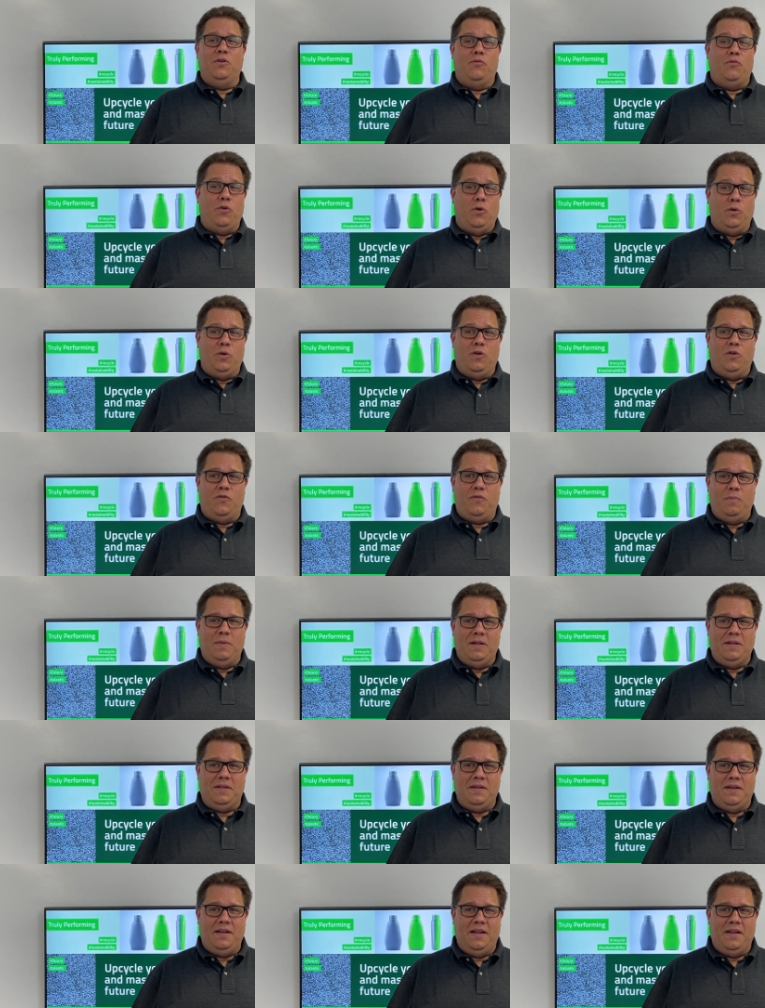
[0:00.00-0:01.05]
the Role of
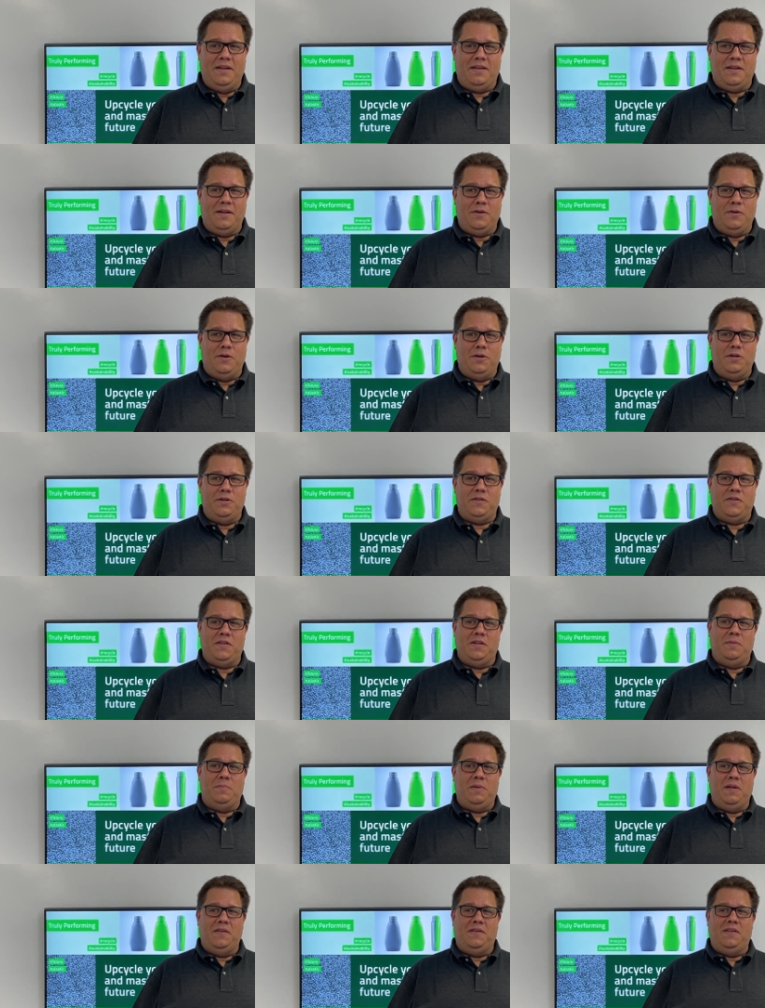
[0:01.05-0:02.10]
Multi-Layer Technologies
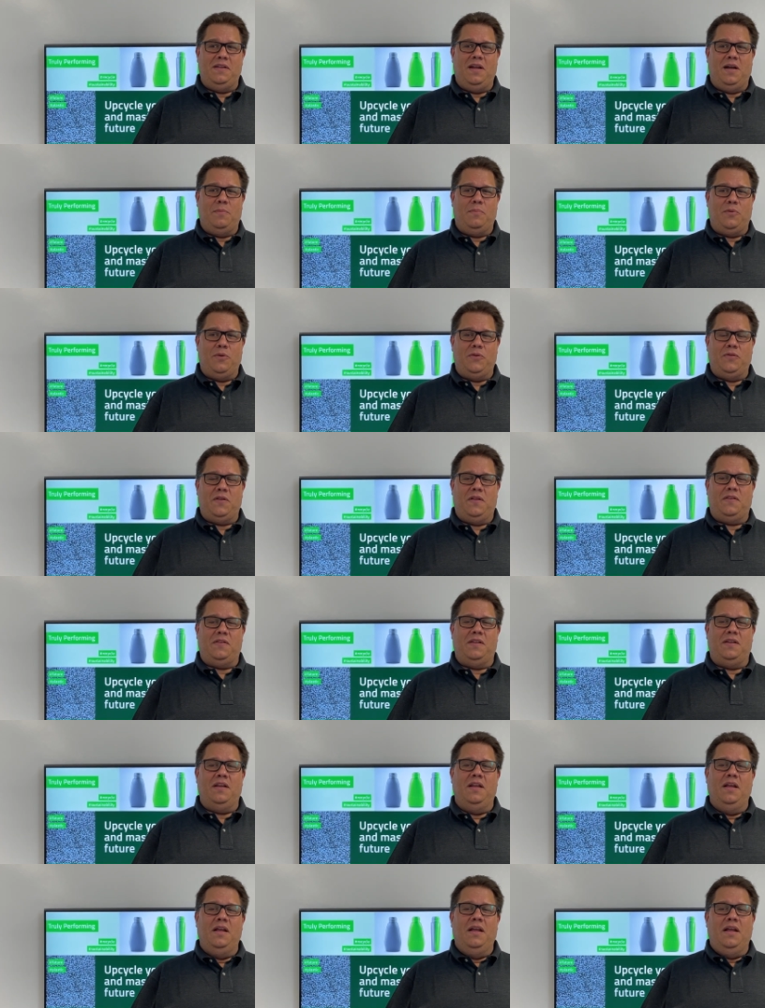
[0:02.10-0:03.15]
in PCR
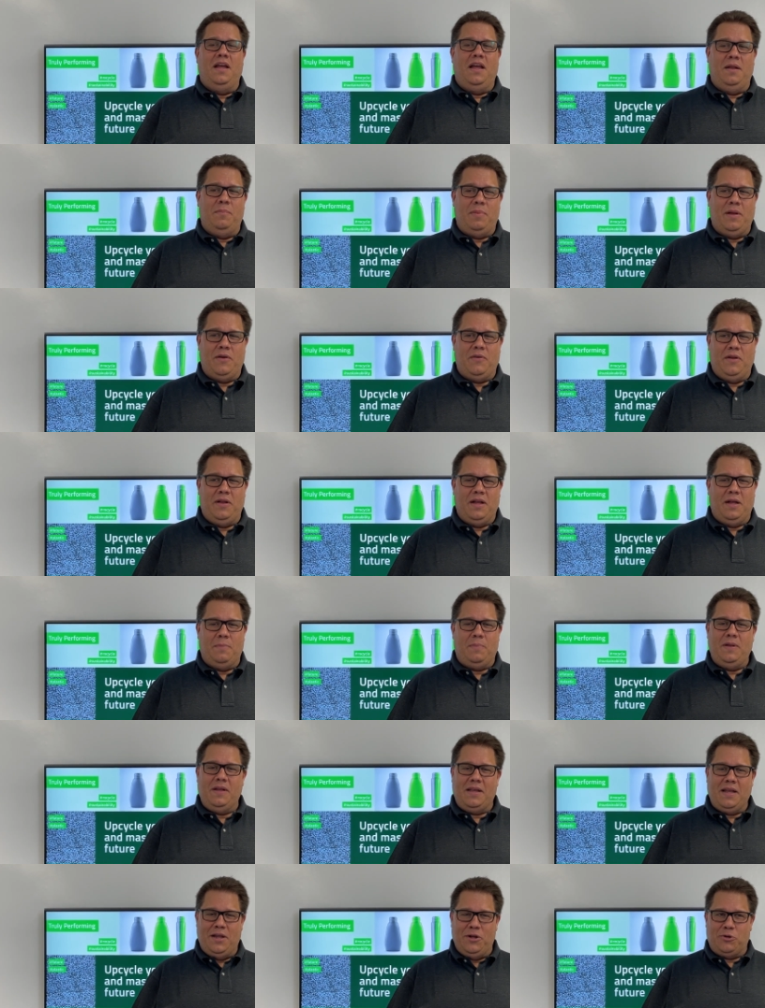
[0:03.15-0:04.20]
Processing and Barrier
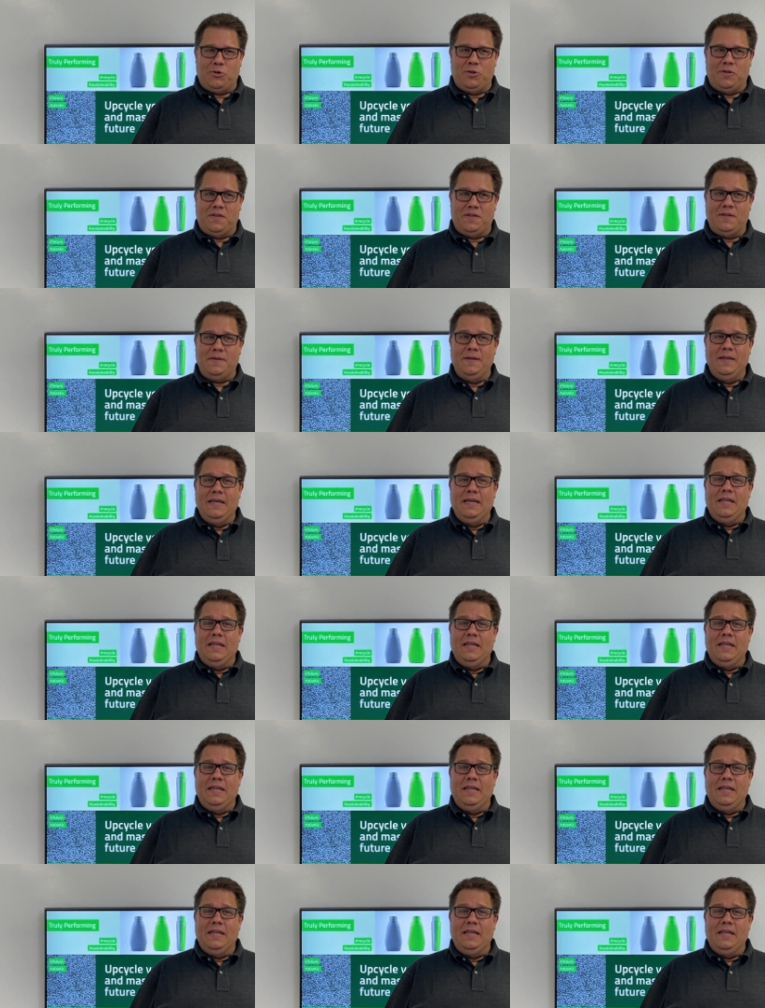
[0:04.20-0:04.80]
Applications.